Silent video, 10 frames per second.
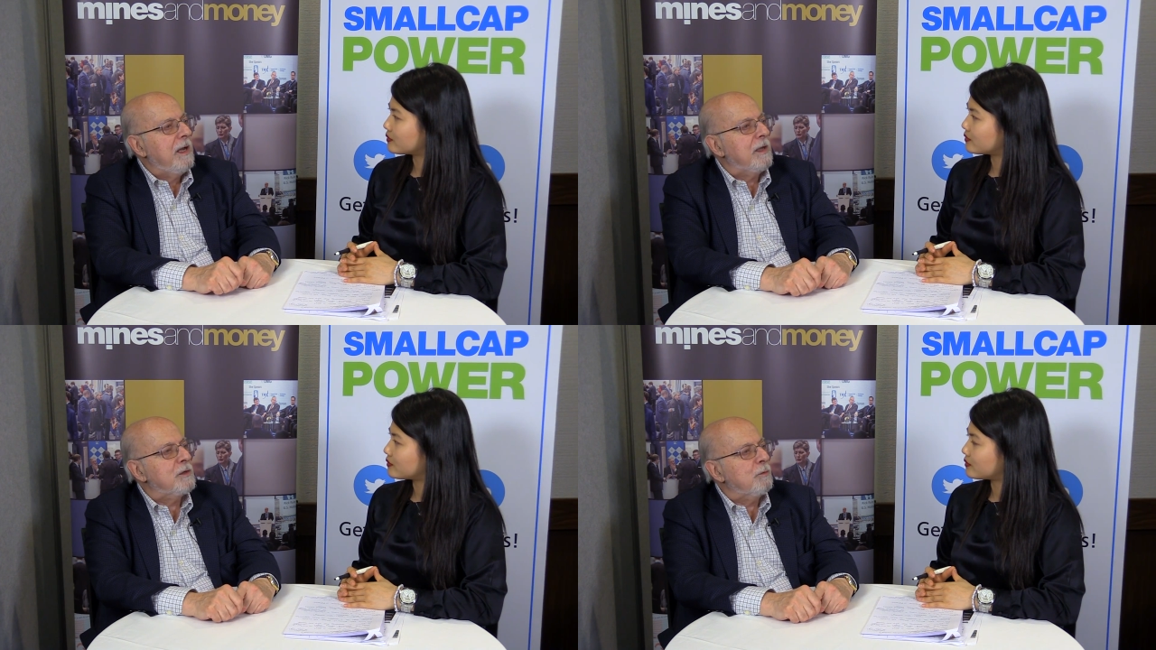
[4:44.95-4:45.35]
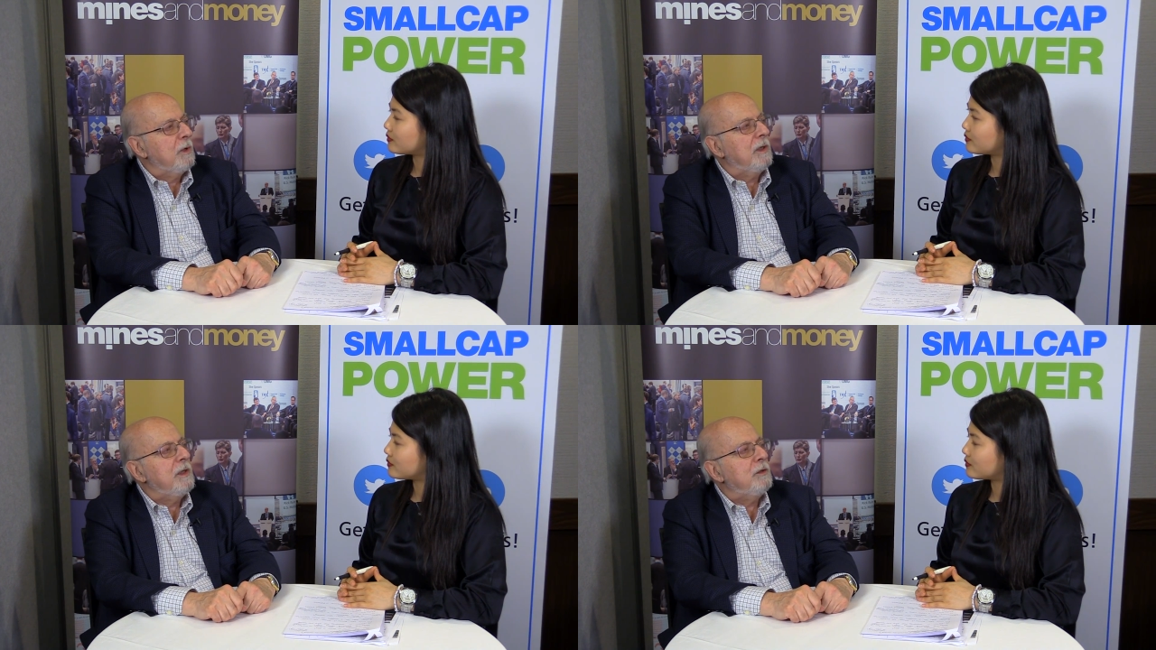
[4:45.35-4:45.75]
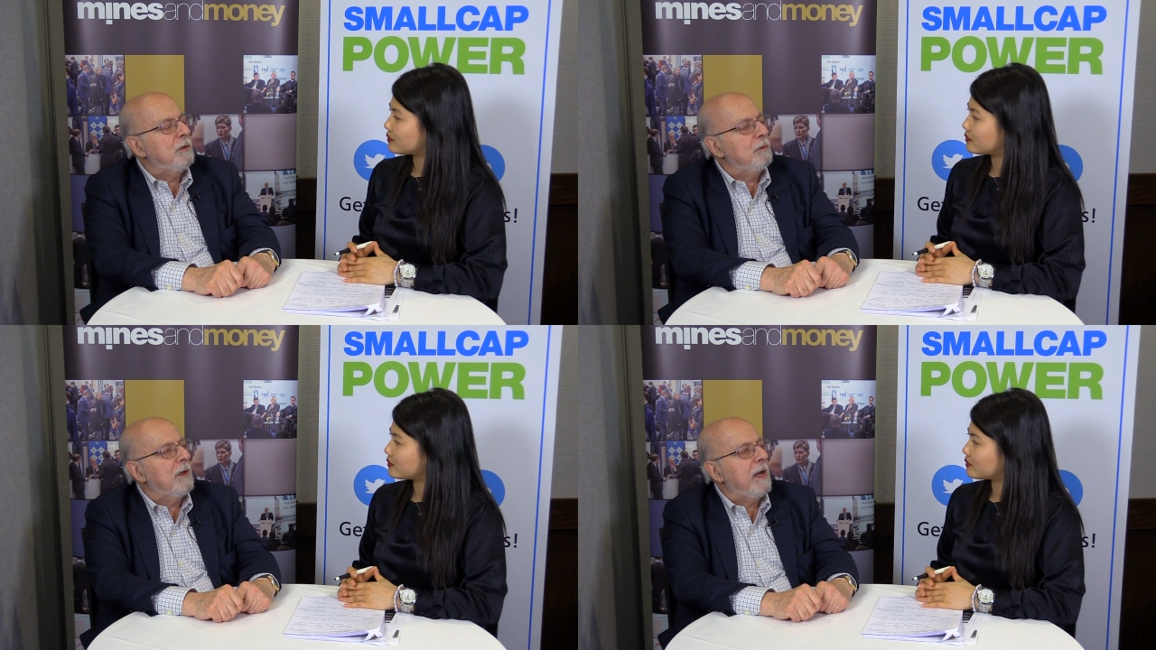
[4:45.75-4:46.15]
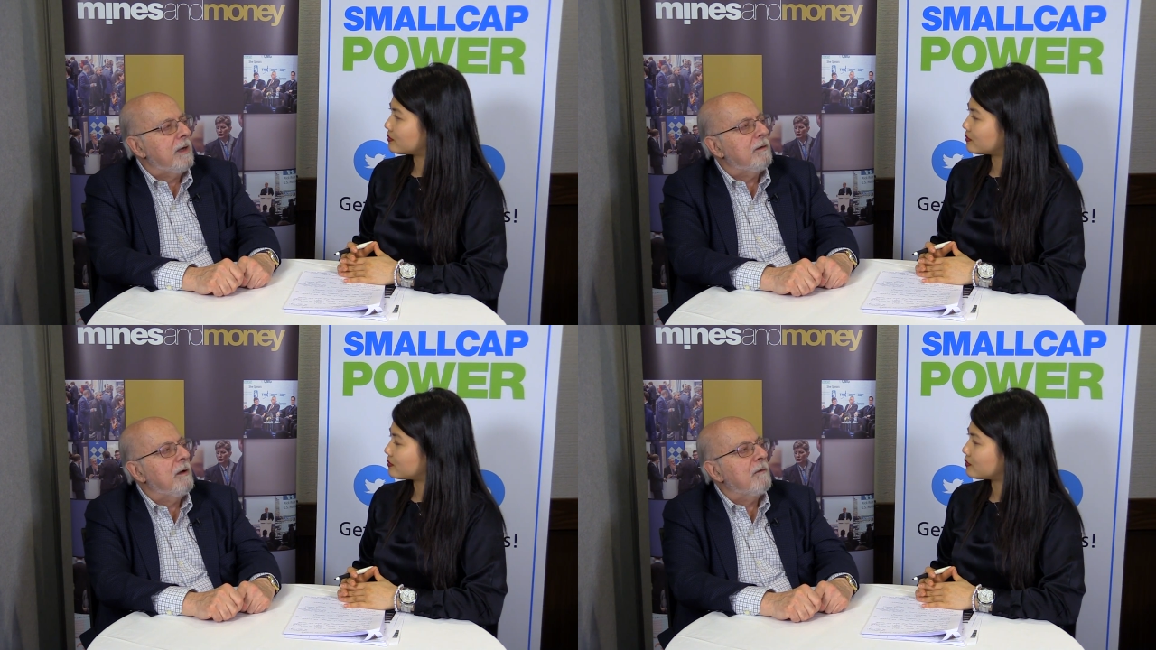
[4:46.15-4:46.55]
Speaker 1: It's really too
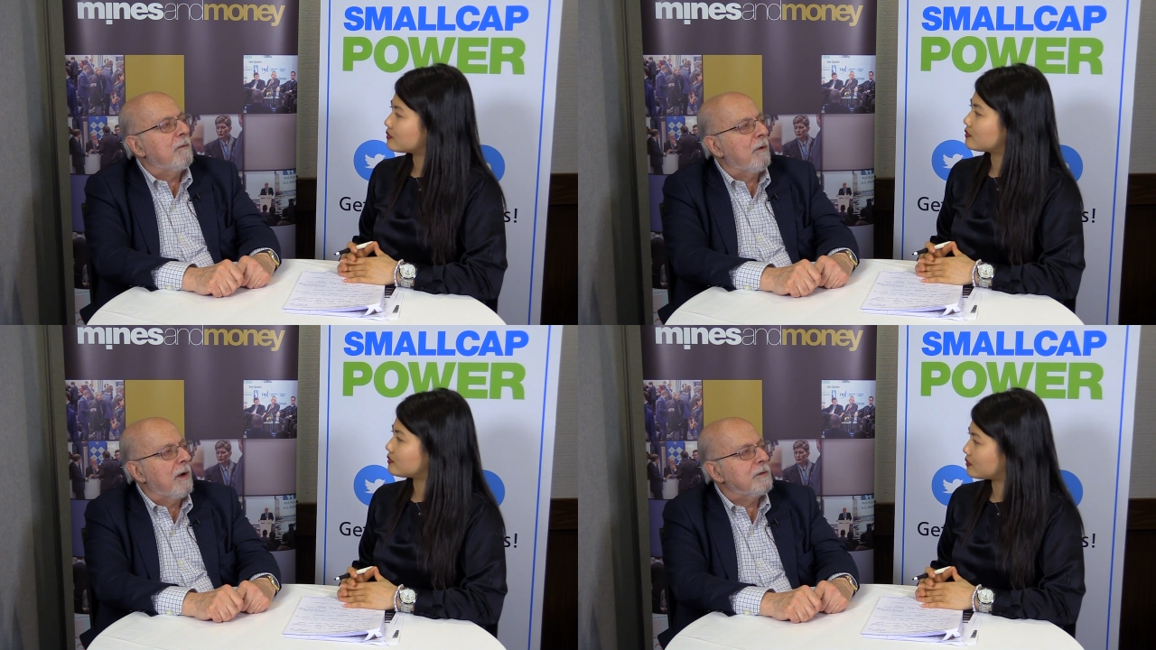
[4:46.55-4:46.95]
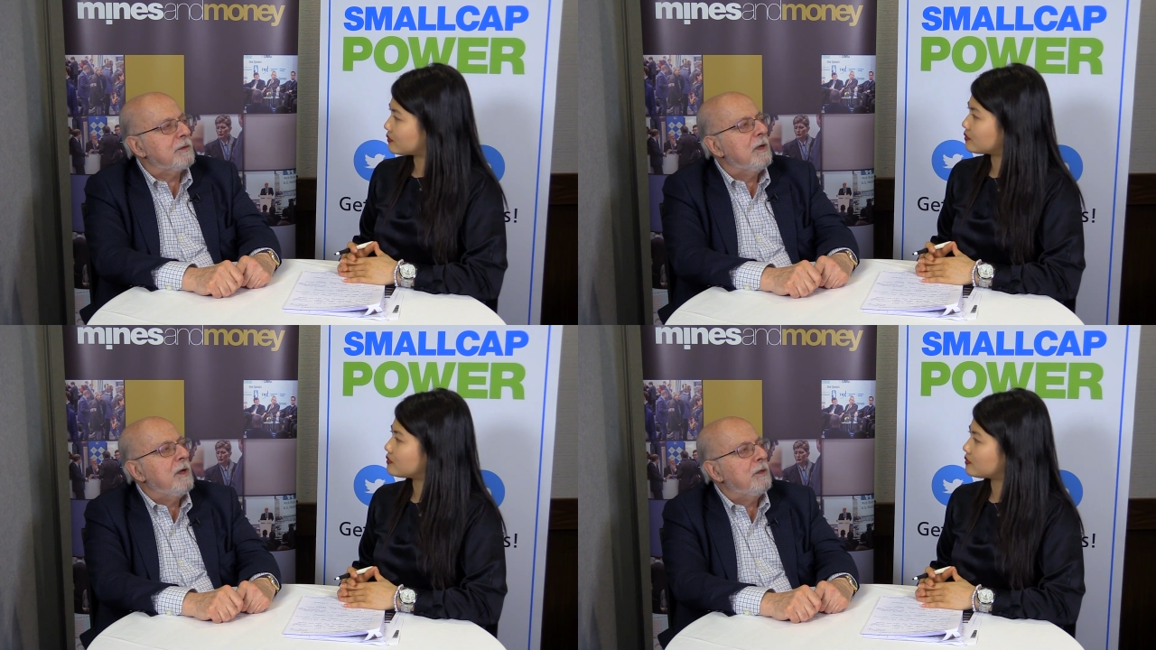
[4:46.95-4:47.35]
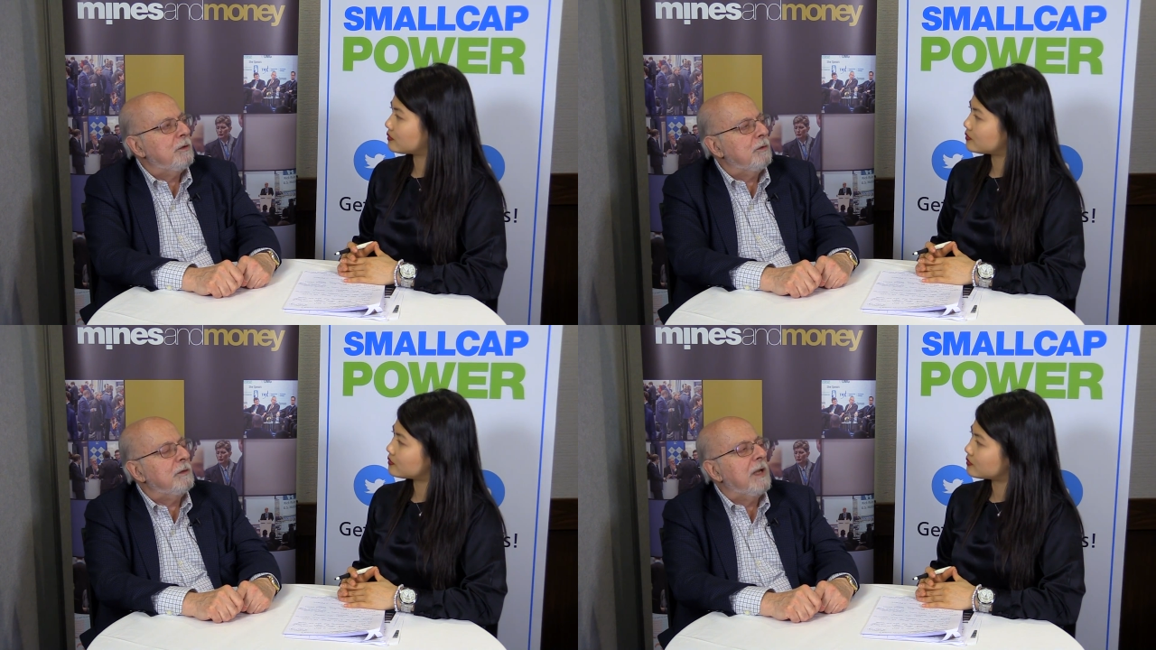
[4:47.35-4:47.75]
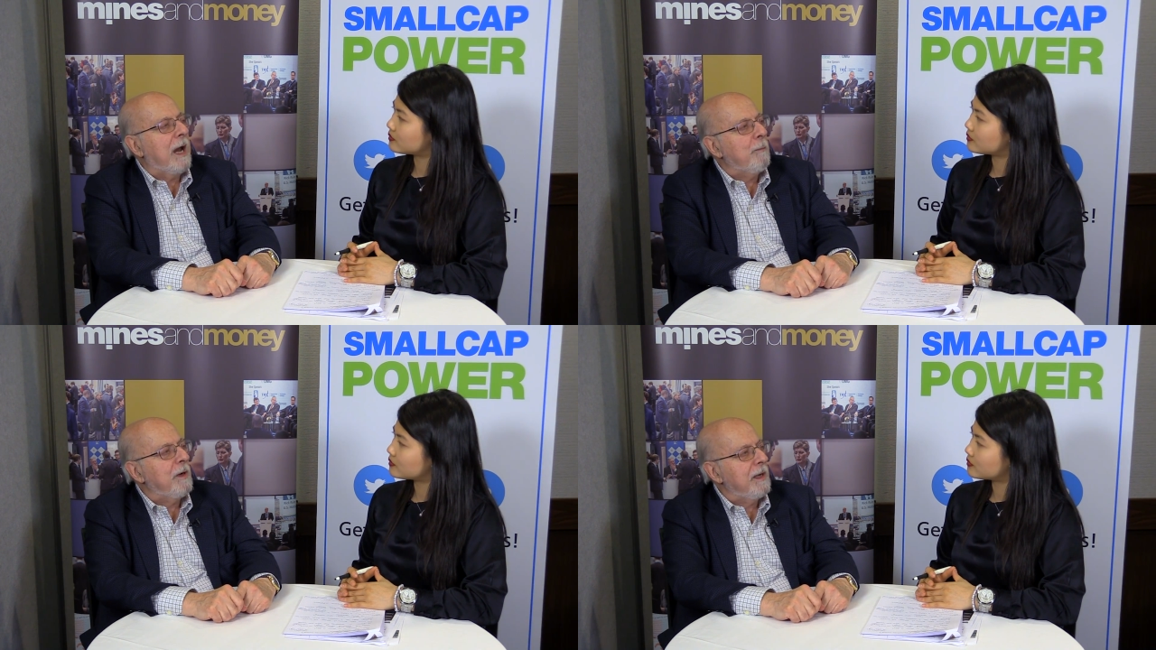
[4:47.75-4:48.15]
late for us to
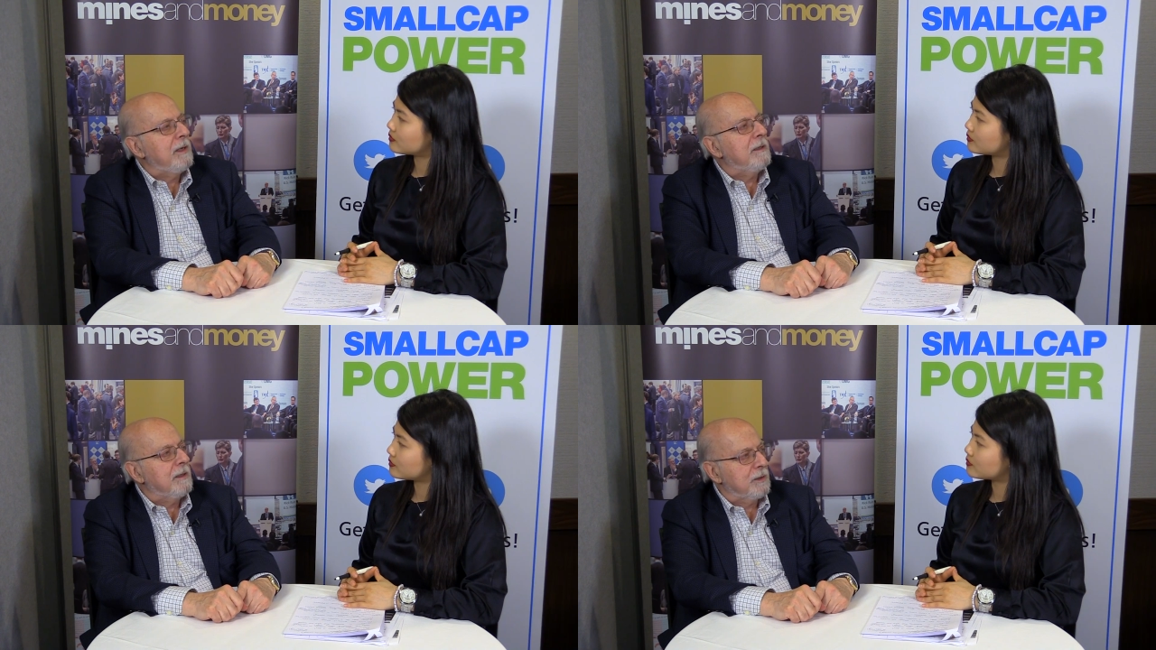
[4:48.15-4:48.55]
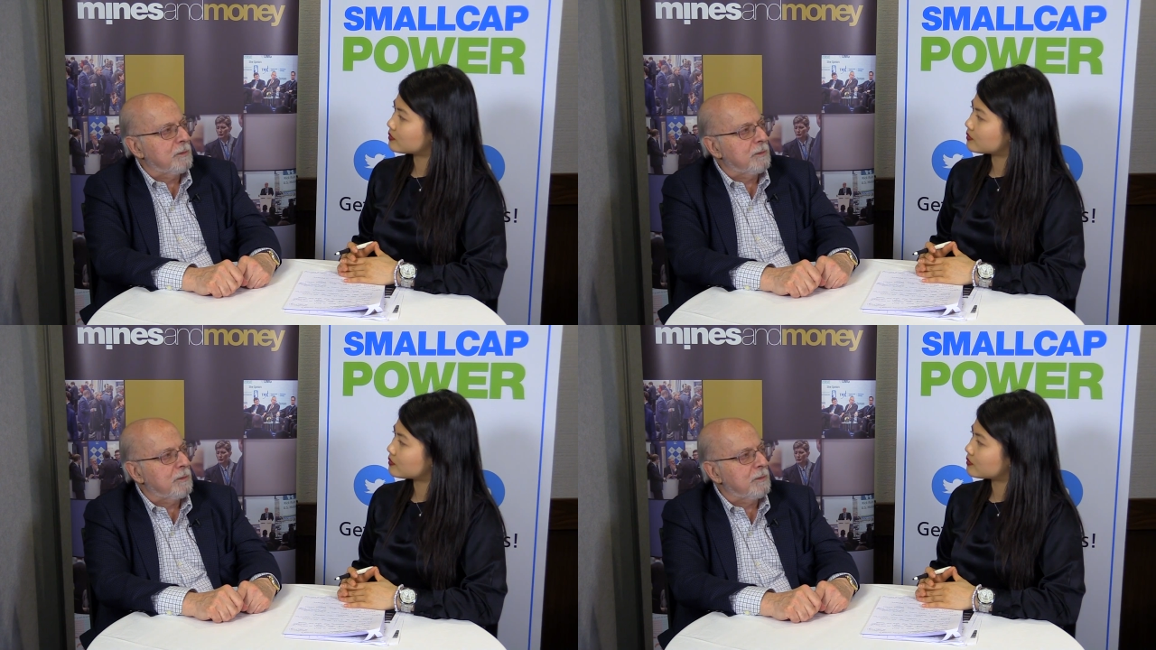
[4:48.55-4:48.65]
dominate this